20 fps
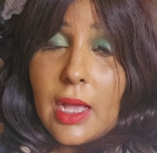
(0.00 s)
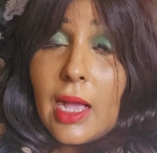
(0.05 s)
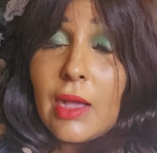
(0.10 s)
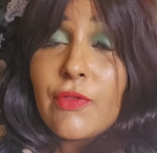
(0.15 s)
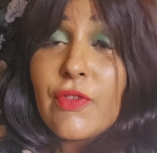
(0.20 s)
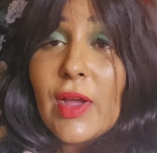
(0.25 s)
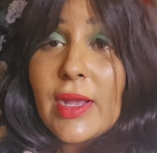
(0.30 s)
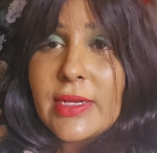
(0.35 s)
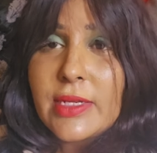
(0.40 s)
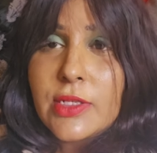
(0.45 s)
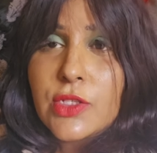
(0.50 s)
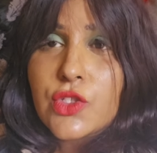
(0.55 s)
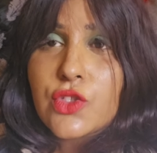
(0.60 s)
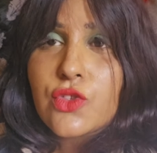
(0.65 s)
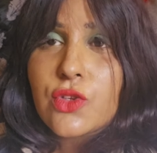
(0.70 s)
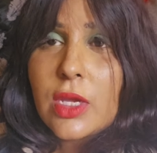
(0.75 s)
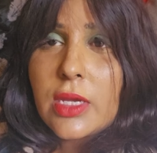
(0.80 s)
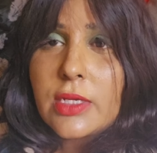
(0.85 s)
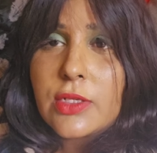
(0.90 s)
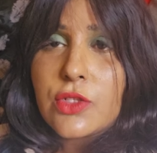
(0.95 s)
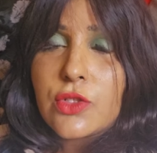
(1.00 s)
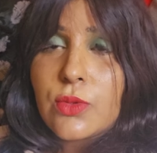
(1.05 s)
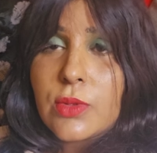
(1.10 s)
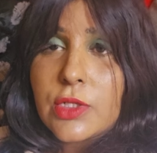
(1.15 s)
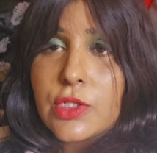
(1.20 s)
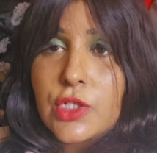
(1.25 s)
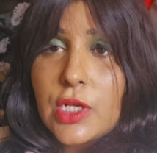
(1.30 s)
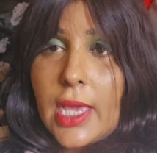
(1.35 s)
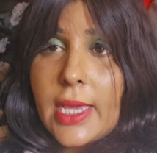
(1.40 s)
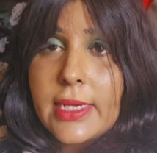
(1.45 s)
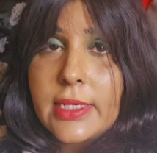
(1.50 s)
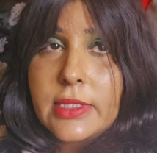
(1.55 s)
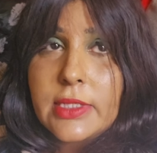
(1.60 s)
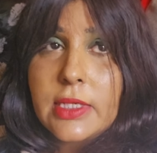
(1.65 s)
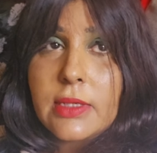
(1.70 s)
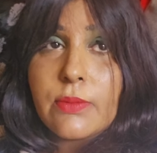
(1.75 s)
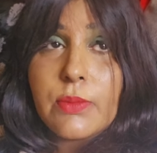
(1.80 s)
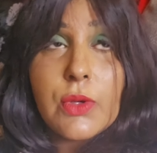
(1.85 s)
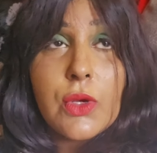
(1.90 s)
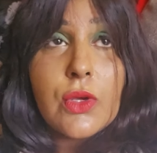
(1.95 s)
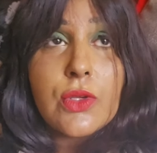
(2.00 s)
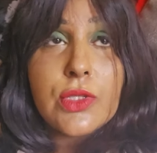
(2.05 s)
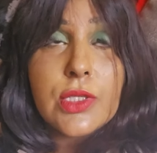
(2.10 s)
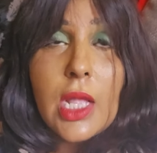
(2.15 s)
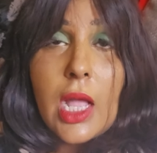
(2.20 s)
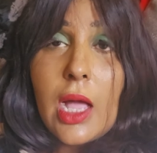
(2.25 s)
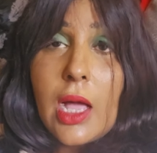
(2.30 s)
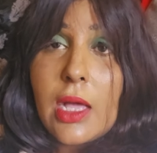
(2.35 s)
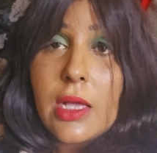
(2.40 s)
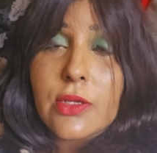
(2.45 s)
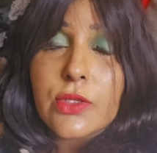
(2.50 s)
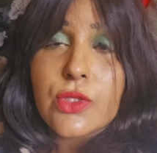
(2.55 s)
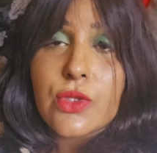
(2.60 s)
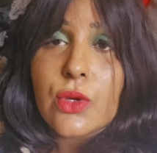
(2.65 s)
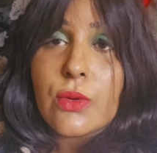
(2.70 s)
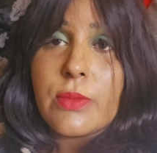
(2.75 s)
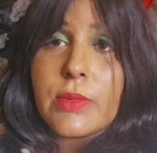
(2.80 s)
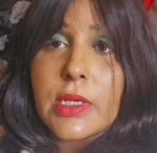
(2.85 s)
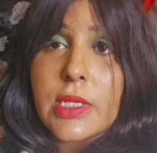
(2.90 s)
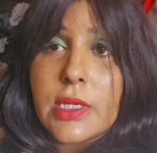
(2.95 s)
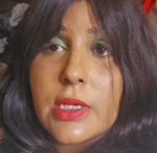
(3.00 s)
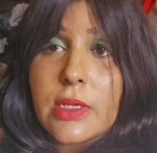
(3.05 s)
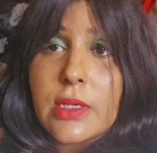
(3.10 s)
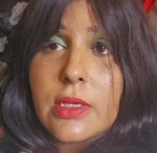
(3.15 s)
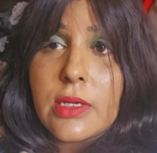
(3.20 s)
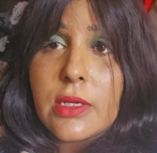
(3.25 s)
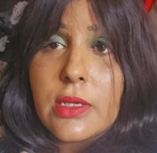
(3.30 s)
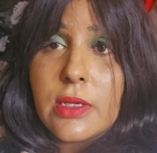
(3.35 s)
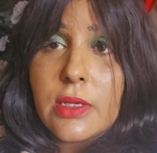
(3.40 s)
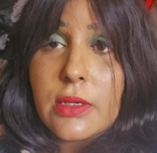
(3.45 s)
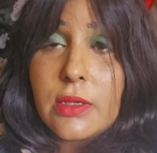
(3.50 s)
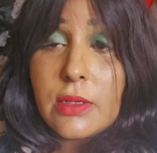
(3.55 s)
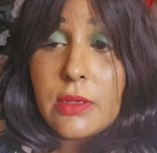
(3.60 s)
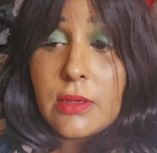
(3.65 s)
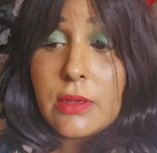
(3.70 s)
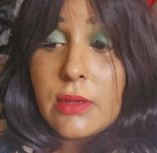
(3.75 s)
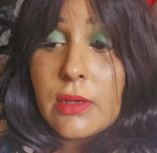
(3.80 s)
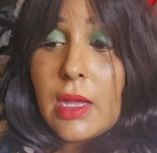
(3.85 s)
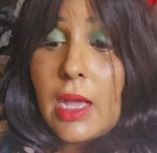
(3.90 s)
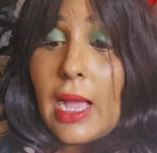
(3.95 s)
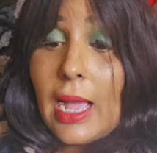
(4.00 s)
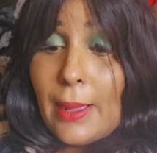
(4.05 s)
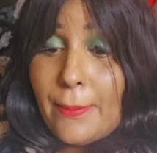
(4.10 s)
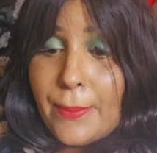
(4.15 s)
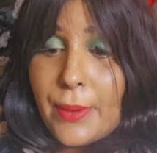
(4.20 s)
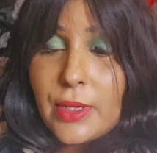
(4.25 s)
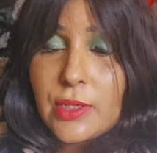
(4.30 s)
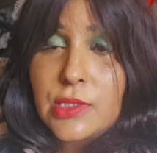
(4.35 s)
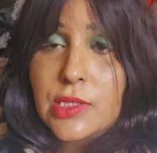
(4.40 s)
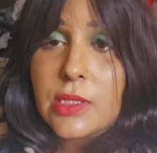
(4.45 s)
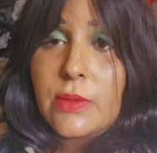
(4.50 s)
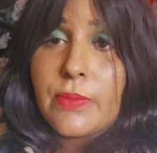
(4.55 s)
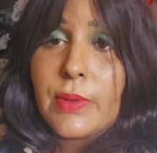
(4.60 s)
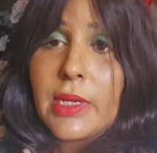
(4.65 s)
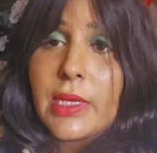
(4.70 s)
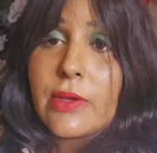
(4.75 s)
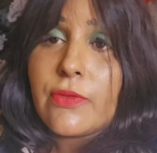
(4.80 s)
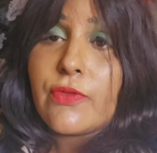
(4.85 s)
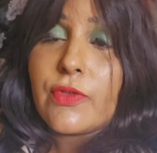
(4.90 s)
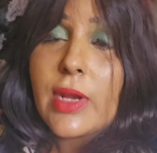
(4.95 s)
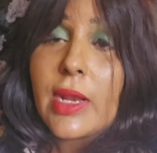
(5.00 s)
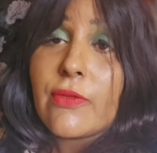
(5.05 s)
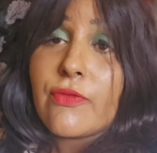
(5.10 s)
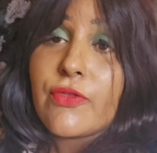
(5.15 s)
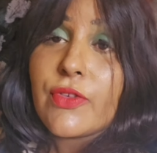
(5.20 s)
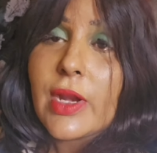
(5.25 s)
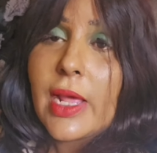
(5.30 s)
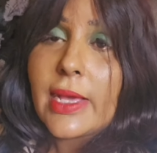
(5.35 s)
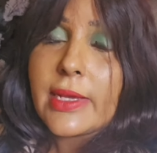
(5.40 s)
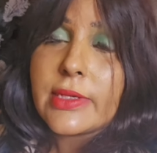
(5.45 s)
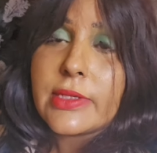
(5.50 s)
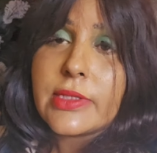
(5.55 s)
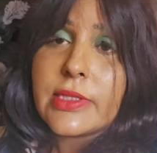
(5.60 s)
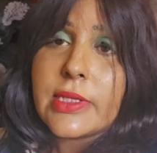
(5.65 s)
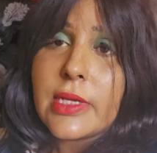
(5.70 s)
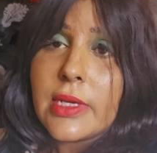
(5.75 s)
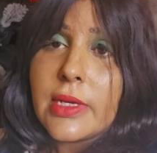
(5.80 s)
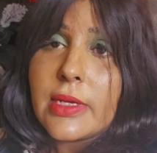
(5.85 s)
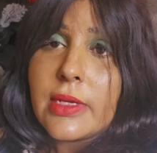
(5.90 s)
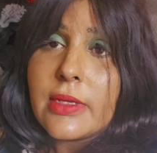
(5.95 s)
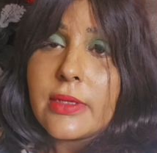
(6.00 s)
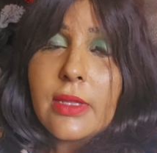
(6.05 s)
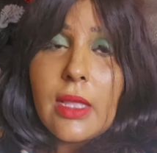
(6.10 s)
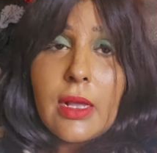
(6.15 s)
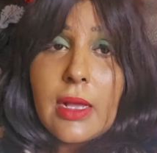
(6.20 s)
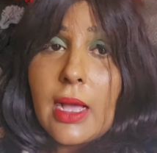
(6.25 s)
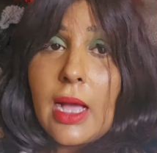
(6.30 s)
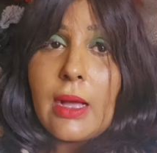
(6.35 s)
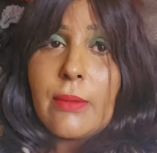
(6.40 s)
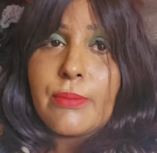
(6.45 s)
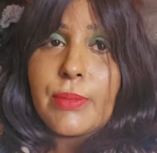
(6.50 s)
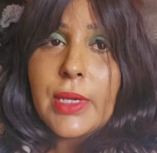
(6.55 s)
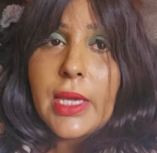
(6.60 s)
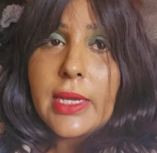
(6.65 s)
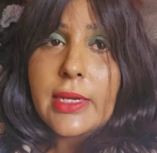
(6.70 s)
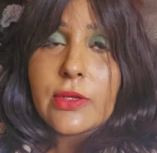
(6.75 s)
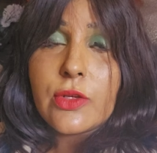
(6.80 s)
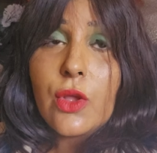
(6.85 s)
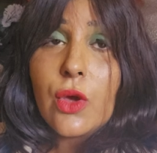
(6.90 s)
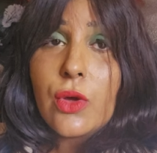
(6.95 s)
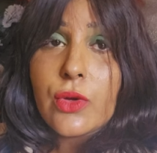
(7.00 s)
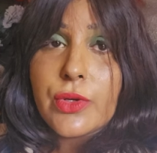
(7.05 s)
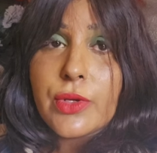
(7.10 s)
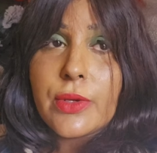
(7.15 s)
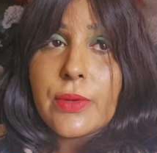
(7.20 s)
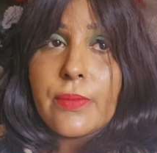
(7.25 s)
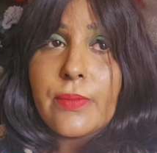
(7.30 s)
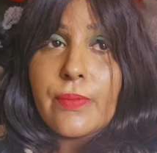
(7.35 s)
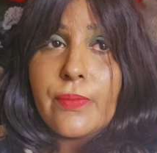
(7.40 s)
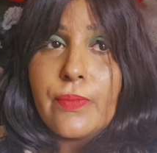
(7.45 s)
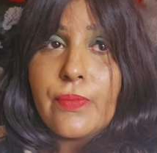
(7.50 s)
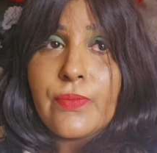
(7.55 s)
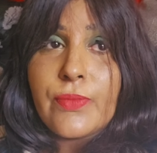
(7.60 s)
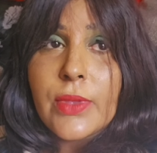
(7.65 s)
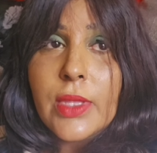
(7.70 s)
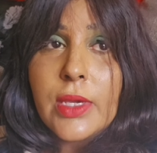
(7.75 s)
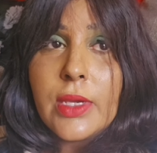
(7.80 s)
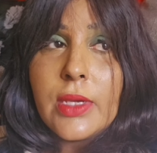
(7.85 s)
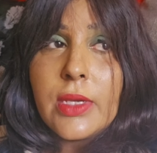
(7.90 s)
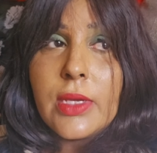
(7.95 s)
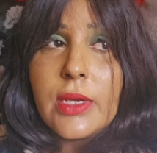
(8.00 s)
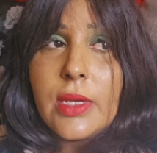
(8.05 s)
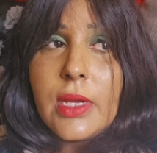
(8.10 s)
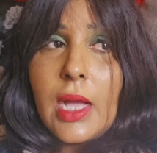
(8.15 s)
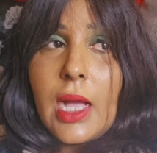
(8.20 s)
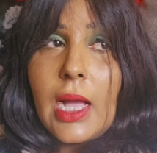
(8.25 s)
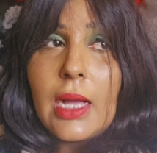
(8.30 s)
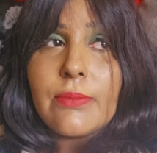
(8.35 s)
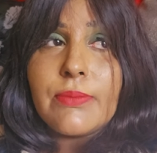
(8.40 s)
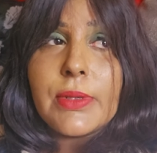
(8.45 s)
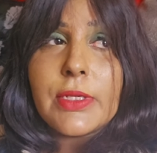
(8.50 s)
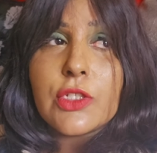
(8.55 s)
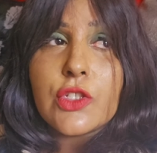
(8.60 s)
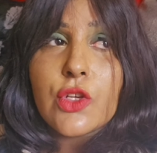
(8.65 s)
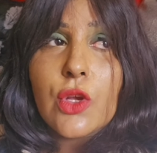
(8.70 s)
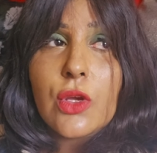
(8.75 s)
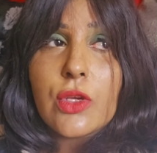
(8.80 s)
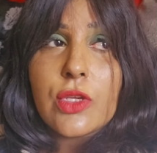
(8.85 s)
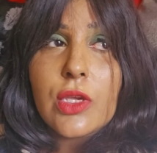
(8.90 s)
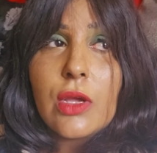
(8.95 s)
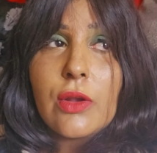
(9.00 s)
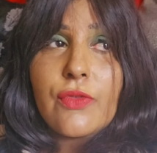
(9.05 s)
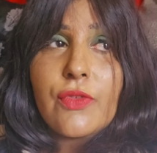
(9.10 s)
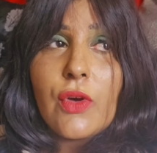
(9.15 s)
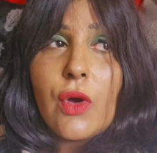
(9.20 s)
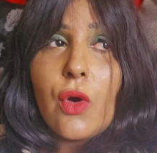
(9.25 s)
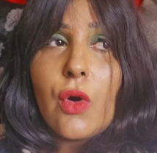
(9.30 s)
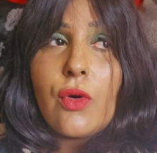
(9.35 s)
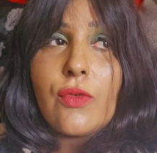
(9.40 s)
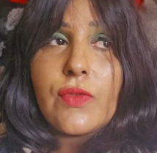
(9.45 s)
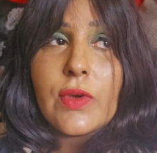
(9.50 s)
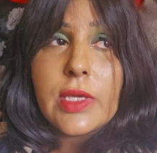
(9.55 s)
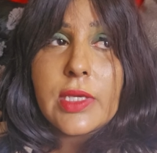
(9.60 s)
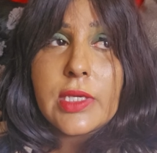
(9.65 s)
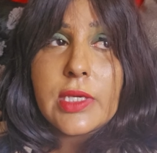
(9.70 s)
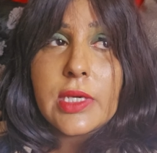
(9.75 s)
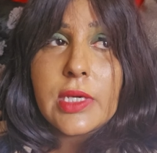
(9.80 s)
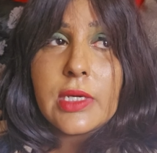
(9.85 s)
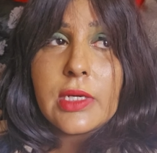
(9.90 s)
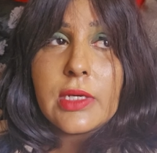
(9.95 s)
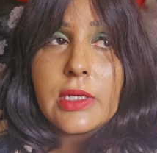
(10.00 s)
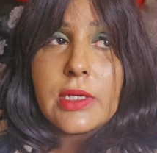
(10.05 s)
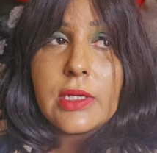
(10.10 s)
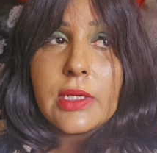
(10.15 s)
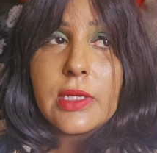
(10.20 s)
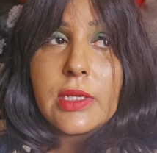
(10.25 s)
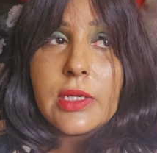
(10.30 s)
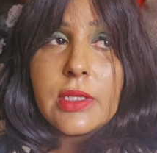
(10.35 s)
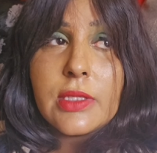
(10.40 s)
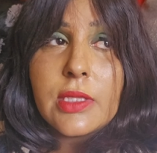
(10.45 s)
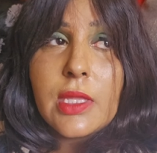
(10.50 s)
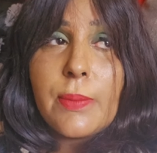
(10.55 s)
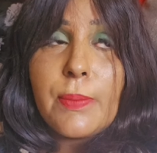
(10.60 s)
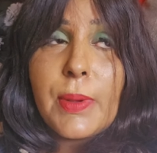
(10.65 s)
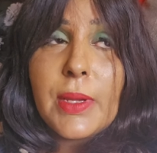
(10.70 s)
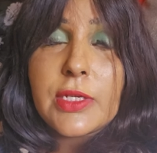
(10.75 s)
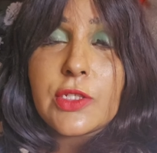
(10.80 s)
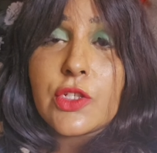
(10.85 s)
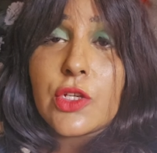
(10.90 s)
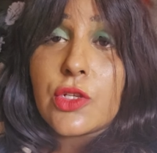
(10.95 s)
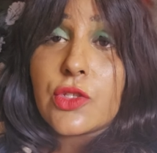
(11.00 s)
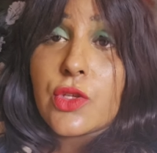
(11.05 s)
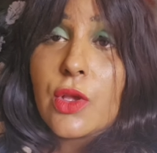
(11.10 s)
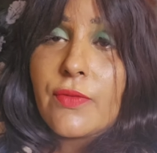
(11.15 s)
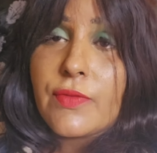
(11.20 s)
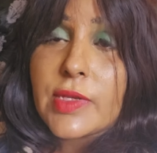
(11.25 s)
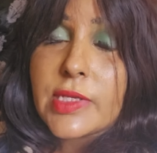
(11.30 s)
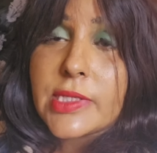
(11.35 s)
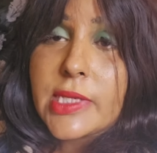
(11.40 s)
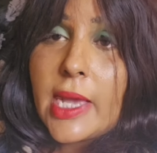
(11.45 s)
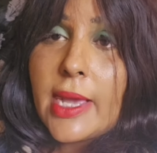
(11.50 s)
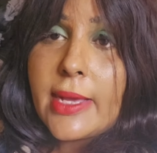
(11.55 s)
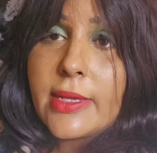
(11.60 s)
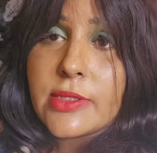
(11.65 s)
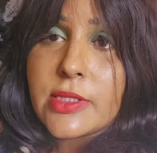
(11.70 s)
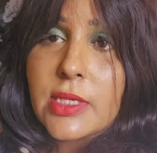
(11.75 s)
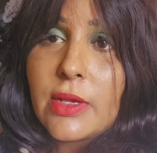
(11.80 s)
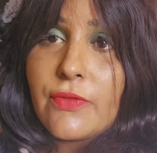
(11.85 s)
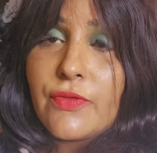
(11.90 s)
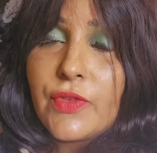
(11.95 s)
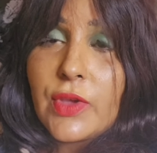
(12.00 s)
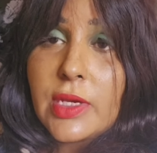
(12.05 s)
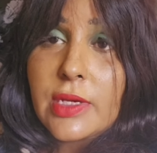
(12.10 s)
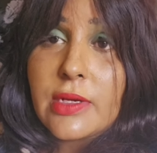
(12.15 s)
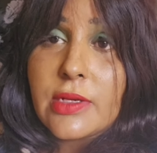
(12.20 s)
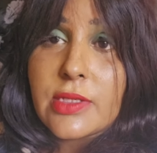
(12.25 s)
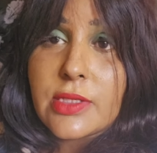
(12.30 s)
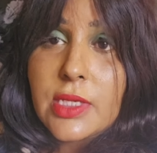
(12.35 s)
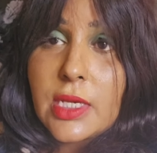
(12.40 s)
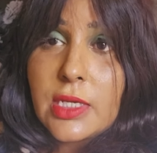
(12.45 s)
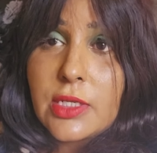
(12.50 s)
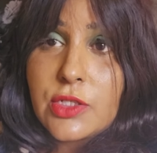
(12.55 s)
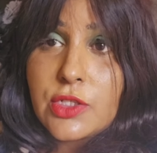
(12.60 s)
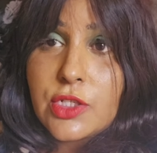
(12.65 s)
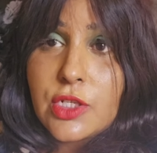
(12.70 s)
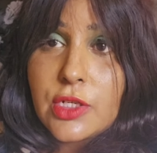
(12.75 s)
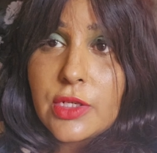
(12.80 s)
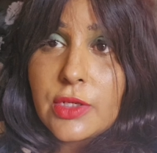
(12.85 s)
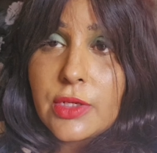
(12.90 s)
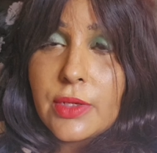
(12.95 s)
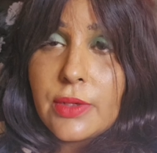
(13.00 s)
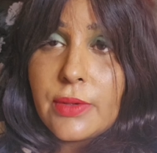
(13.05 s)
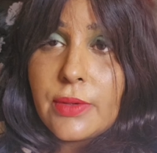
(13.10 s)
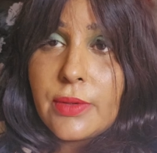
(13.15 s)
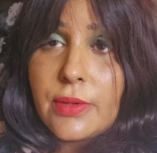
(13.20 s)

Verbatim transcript: I find it strange with D because there are so many, I personally believe, red flags that can't be ignored. I've been showing you all for over a year the pictures of his hands and fingers injured.